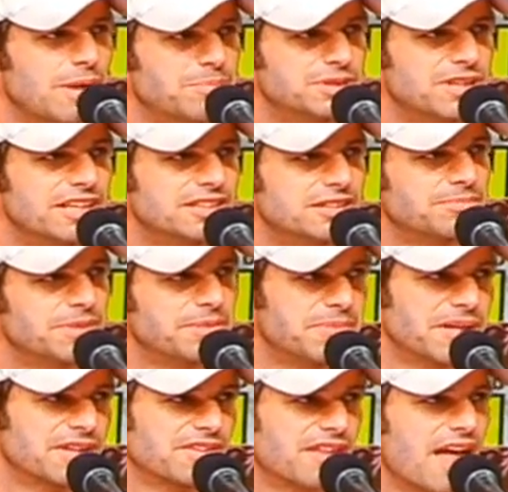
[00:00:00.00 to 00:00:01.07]
representing
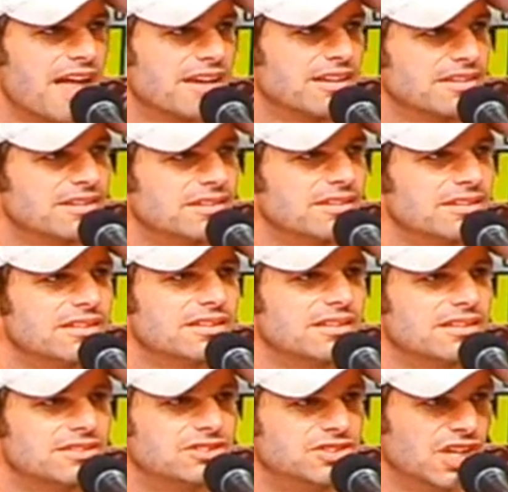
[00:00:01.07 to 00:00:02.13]
something bigger than
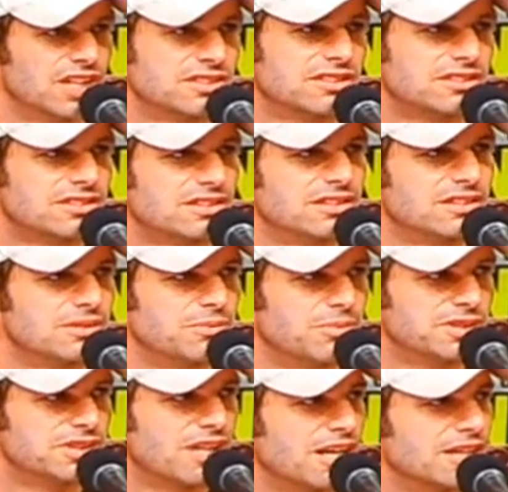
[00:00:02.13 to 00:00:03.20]
just
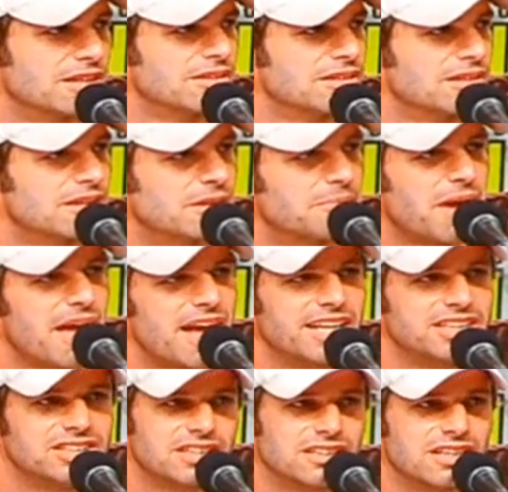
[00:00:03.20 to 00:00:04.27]
what's on the
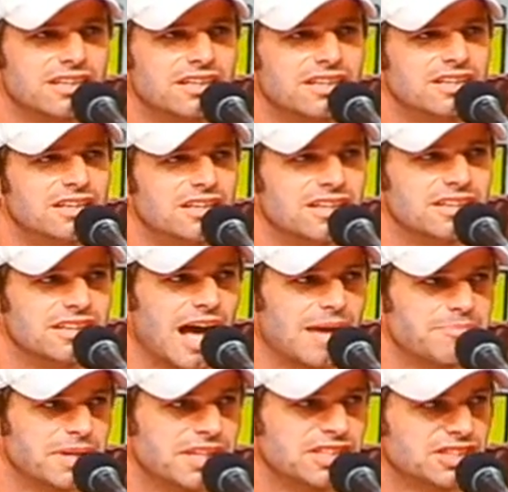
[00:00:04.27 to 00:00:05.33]
page, and
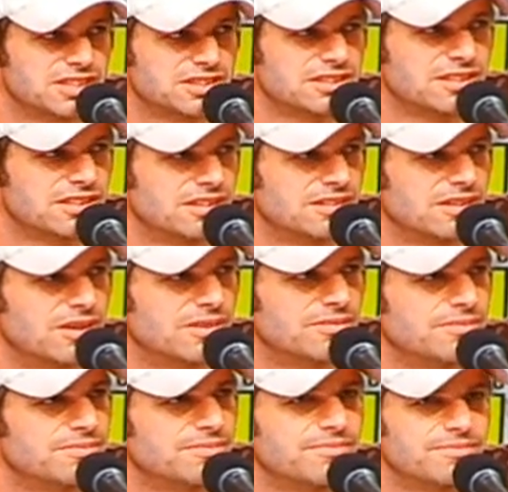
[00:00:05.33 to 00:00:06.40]
not being just
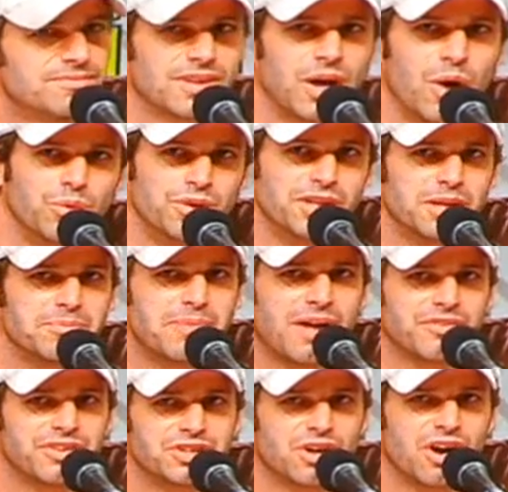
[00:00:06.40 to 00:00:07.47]
only
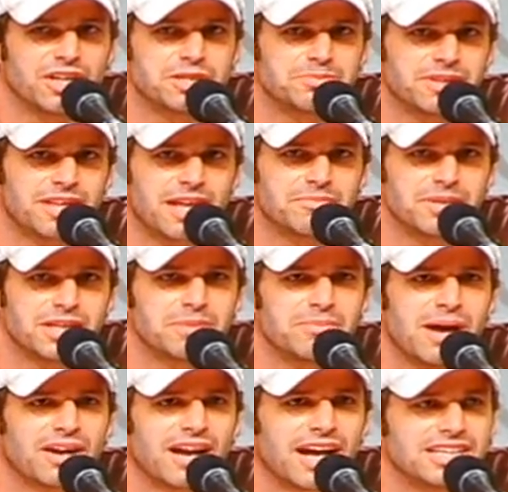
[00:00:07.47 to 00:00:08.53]
about the drawings, but then
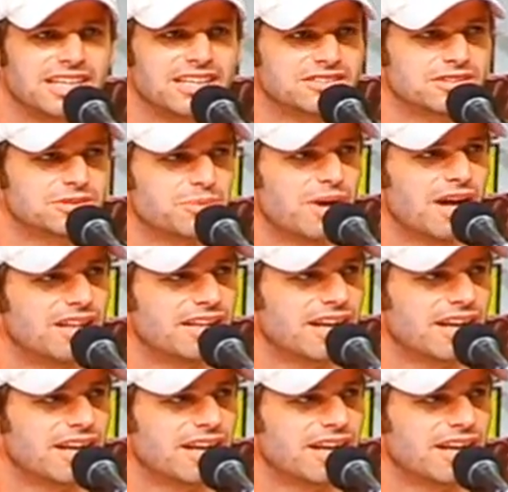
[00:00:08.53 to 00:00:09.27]
being about ideas as